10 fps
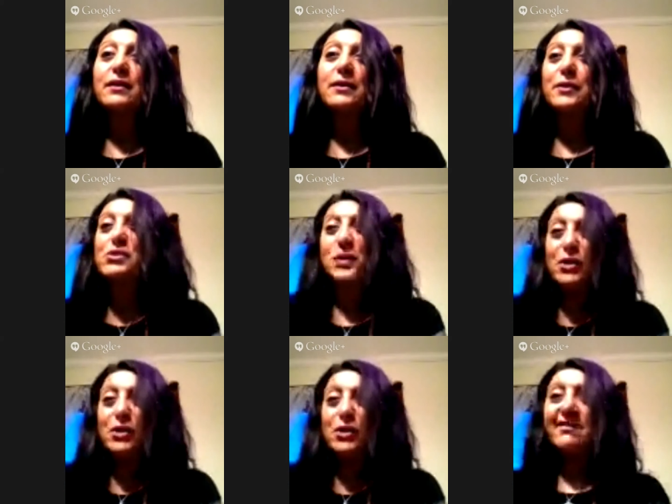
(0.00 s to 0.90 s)
don't
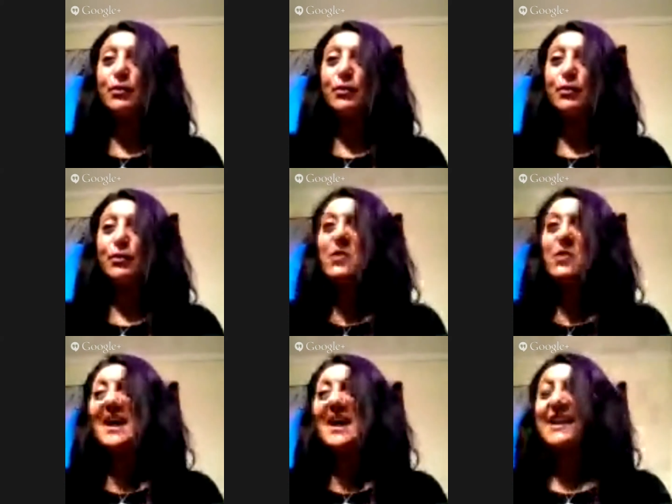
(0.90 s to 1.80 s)
you hear this?
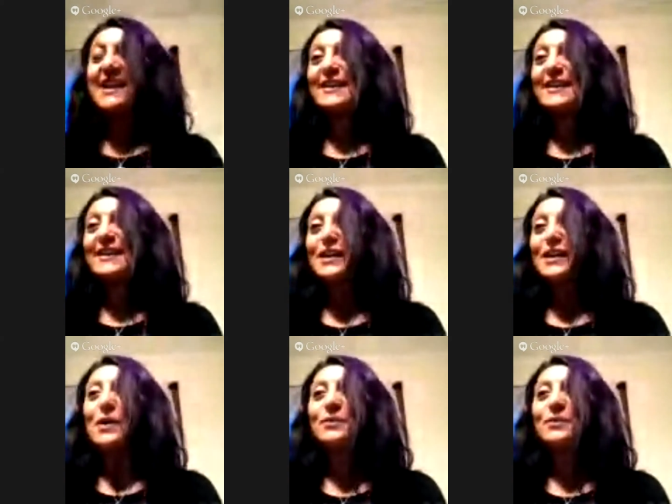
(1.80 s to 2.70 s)
Don't you feel your
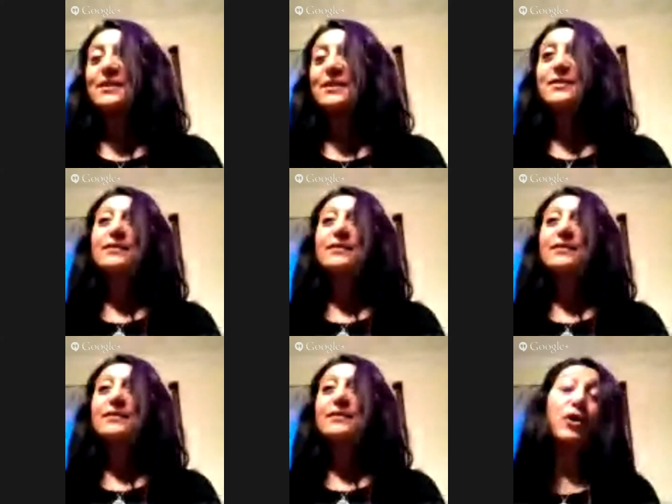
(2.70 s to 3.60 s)
way?
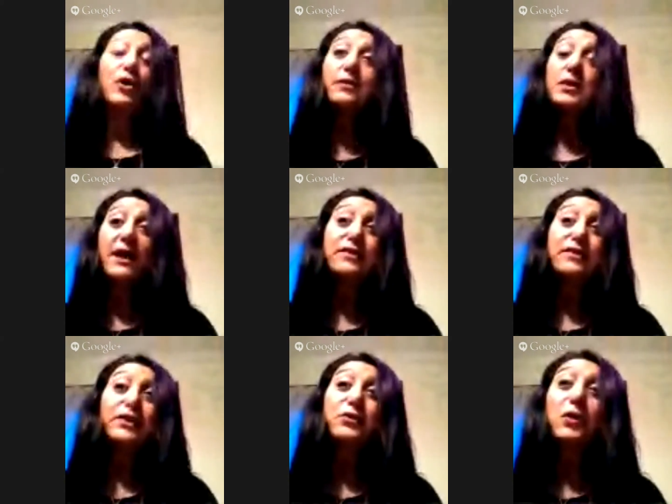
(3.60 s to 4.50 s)
And of
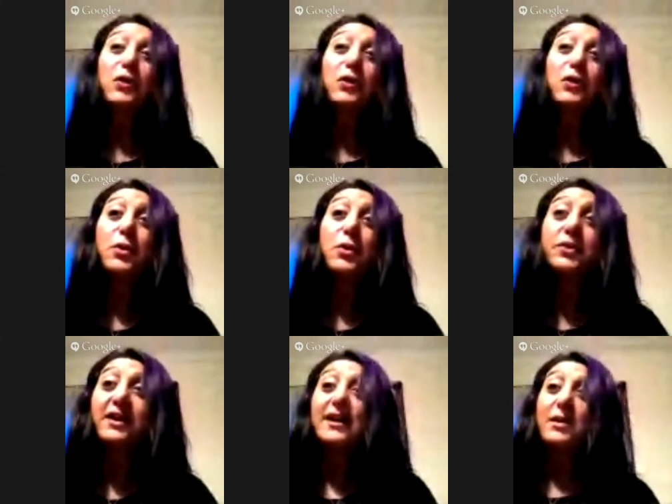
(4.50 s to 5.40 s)
course, when you're 9, 10
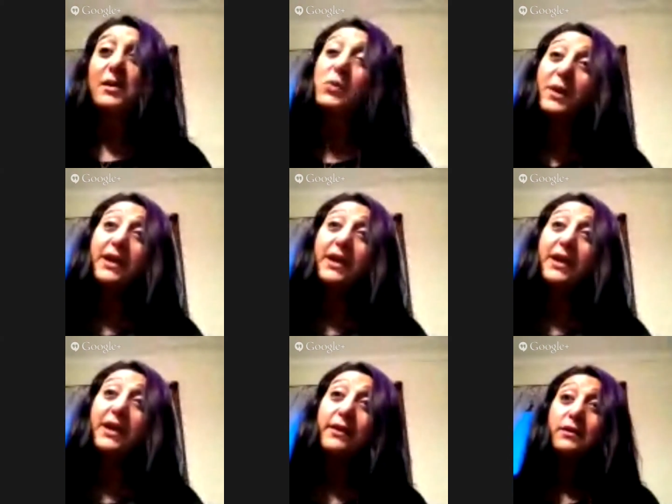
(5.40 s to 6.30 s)
years old,
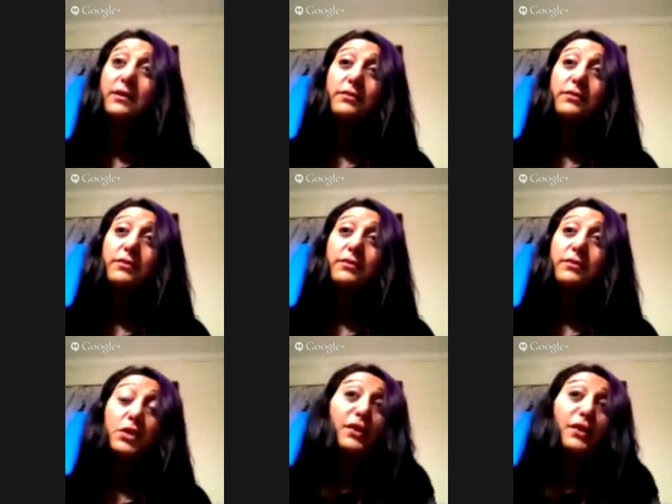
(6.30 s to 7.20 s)

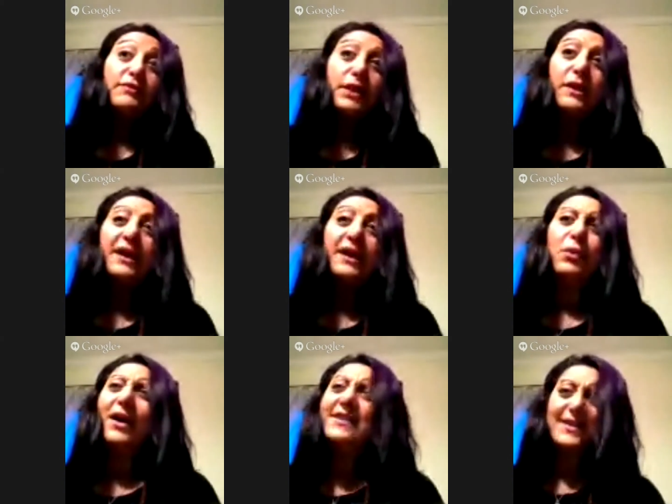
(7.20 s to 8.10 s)
children may
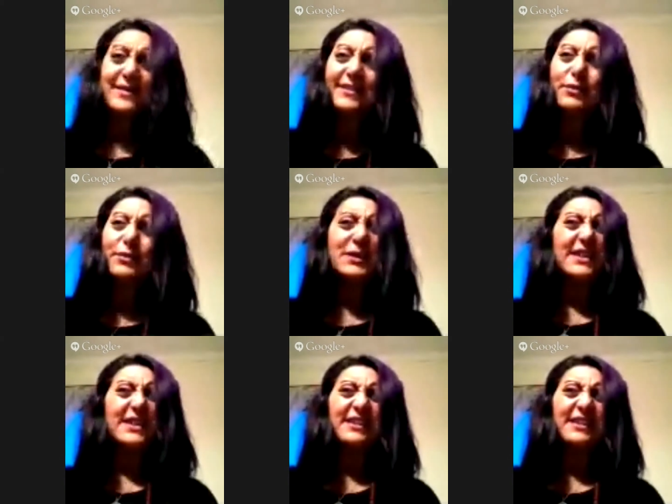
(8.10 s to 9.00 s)
even say, what?
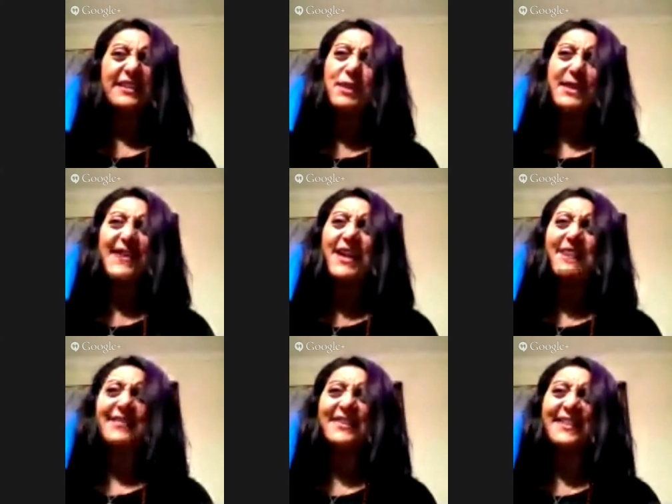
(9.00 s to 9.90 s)
What do you mean? That
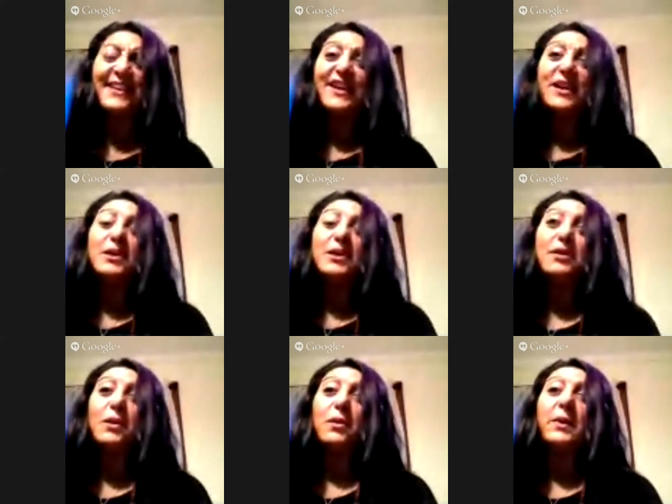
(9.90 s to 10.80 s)
doesn't make sense.
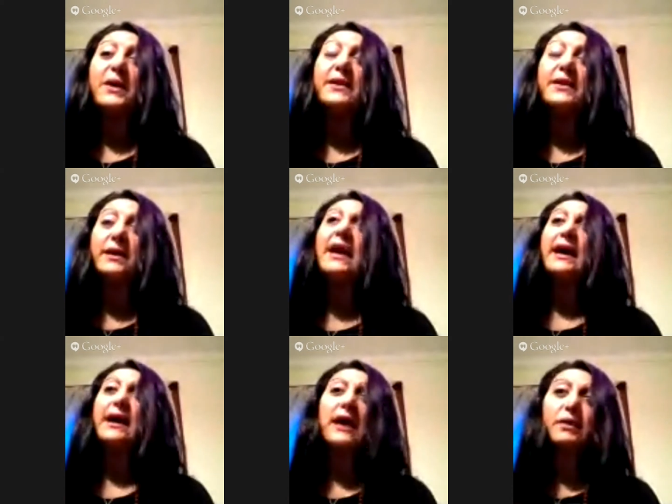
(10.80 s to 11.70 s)
So,
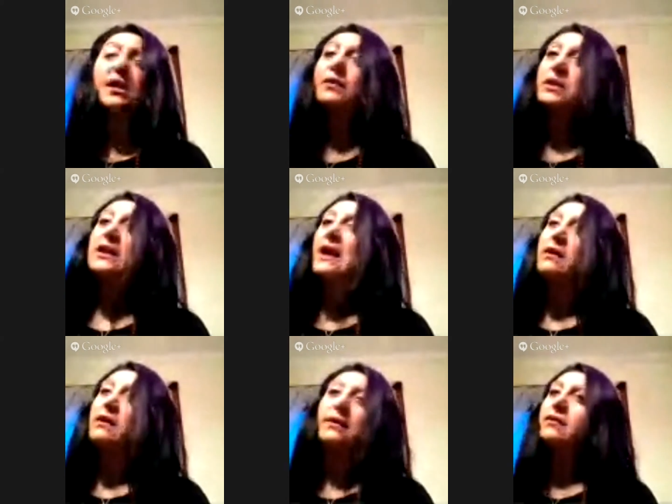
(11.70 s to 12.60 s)
but yeah, I
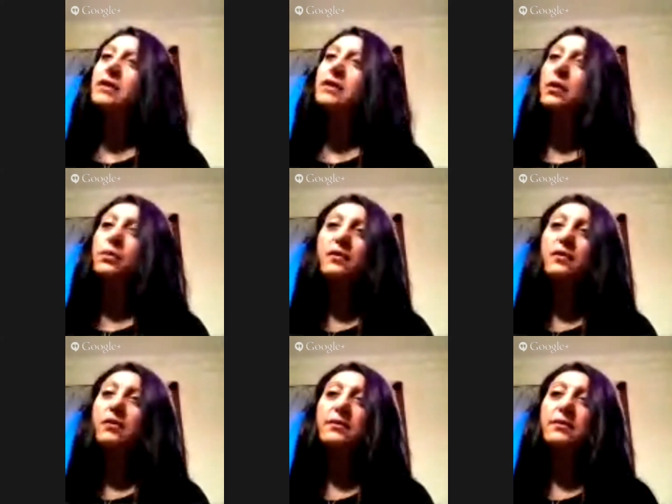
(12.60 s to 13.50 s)
would say young,
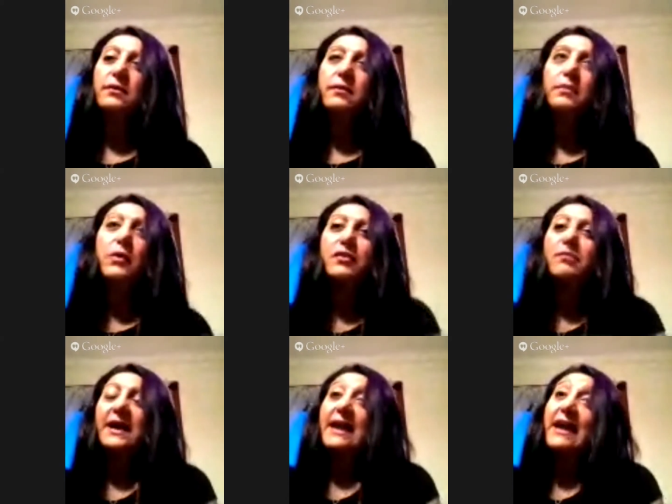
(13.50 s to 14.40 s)

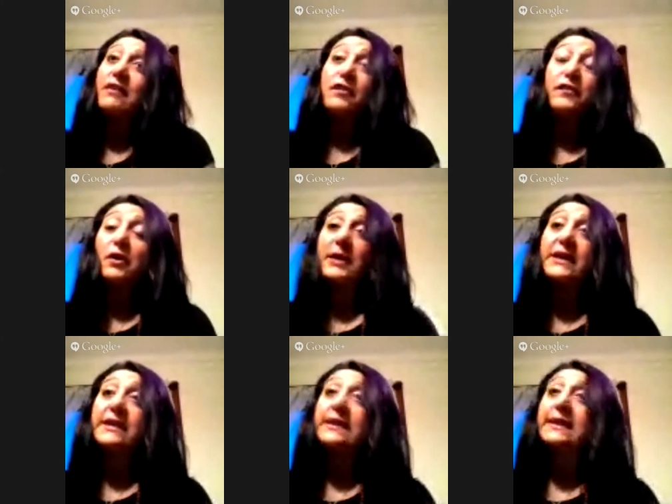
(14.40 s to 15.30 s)
most of my life
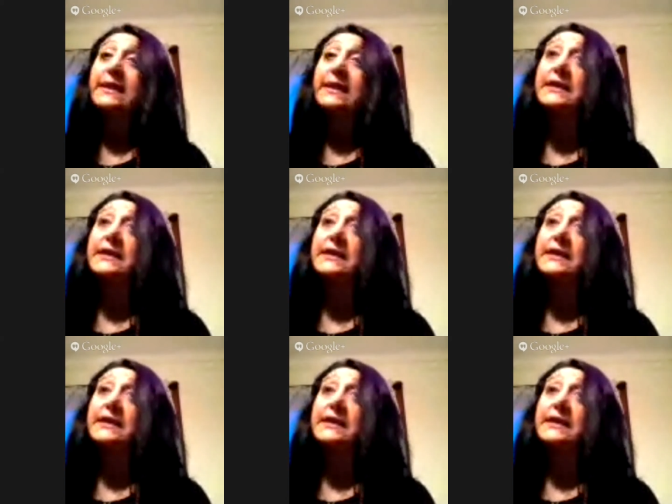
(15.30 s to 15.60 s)
as far back as I can